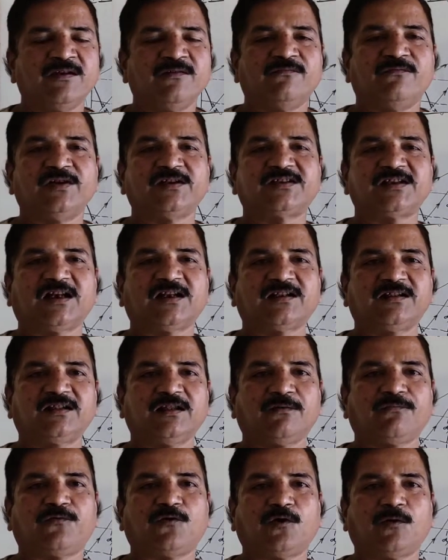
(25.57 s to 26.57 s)
which are in the
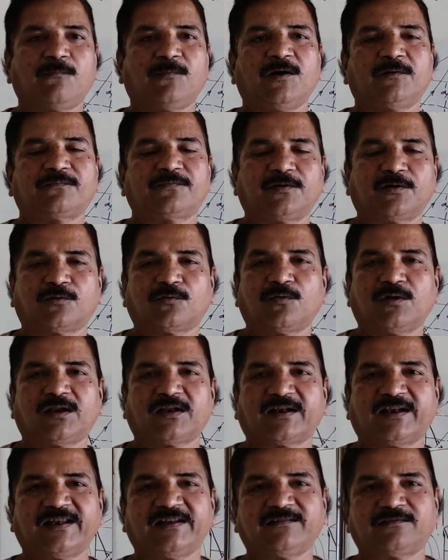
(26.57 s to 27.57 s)
form of circular
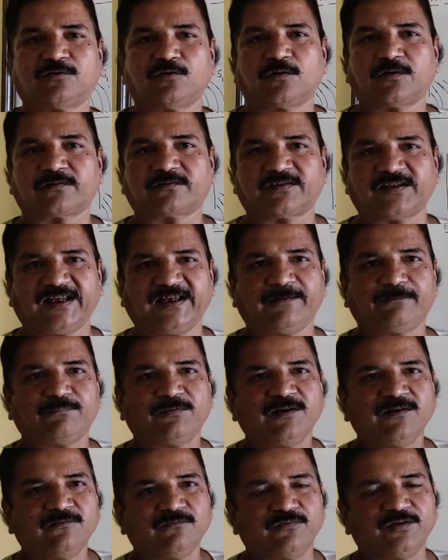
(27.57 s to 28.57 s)
rings or
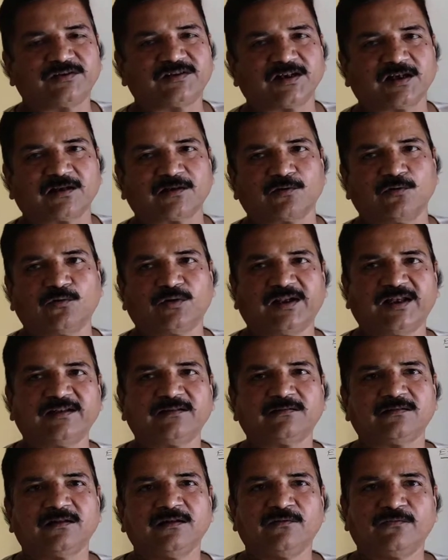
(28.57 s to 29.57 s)
say, which are known
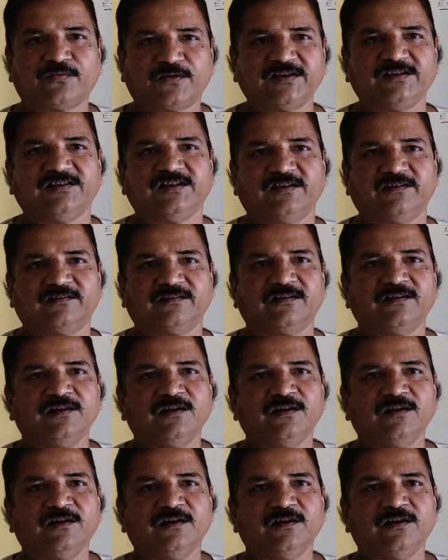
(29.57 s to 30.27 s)
as fringes.